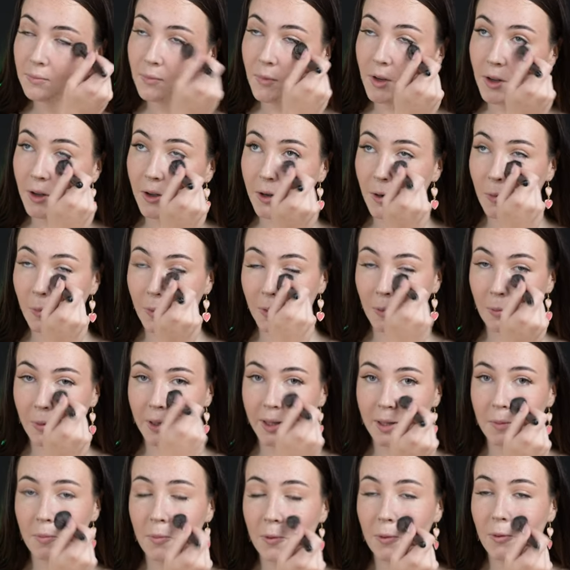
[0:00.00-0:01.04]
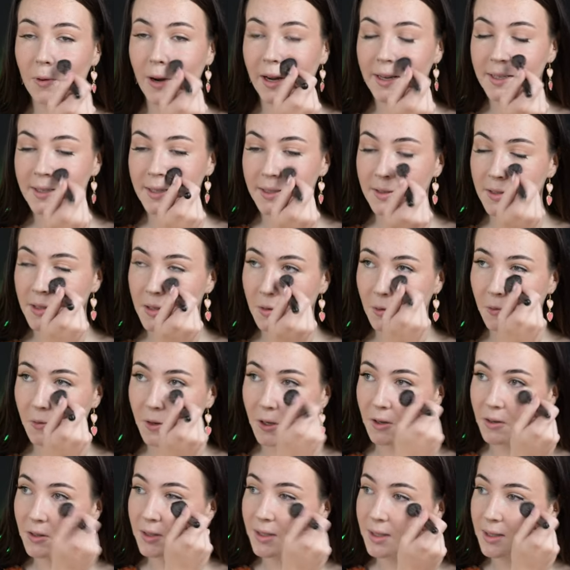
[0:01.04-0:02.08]
You're going to want to really press and
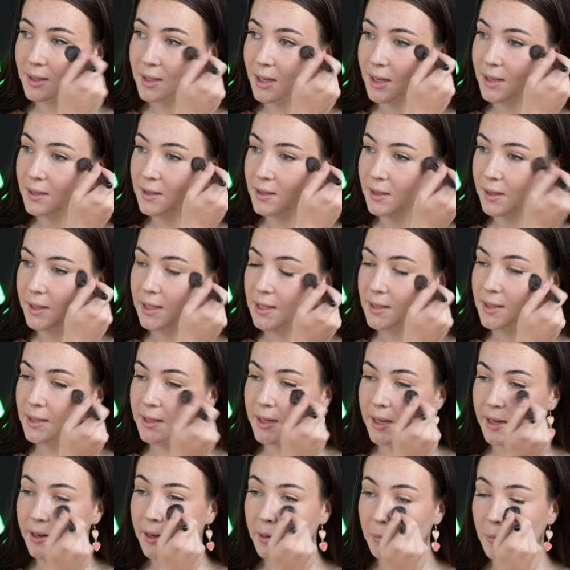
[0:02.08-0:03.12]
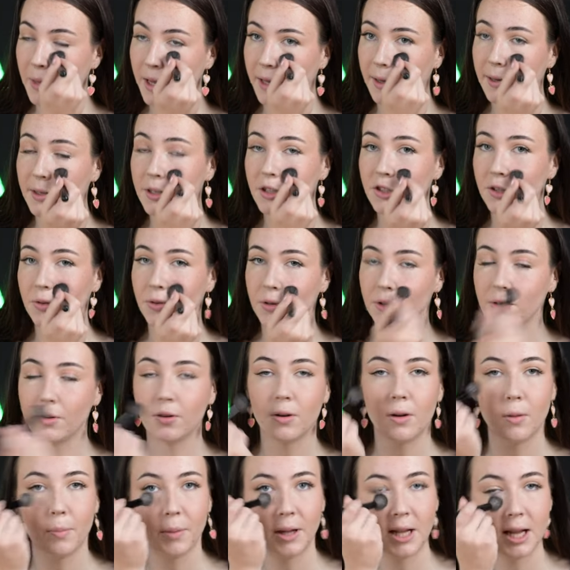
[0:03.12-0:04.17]
diffuse this into the skin, making sure you're
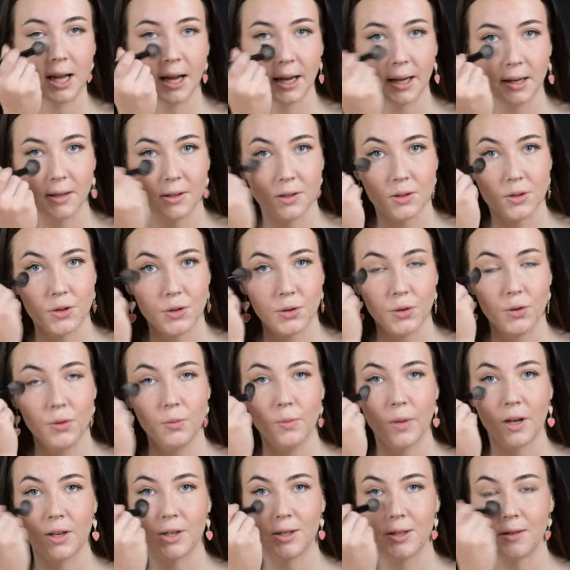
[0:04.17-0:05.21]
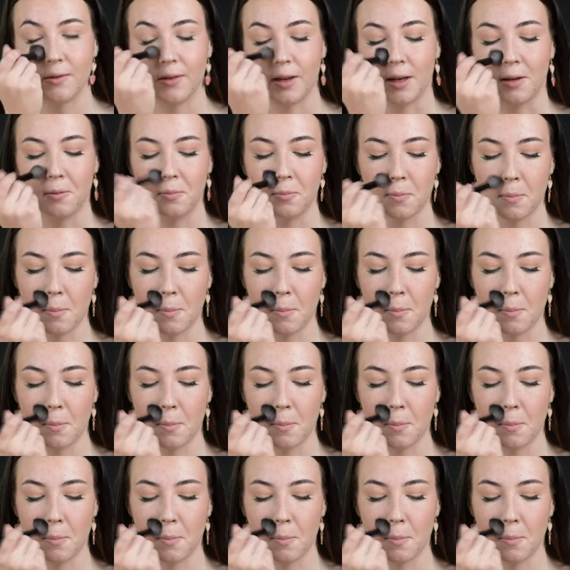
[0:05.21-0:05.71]
not applying too much of it.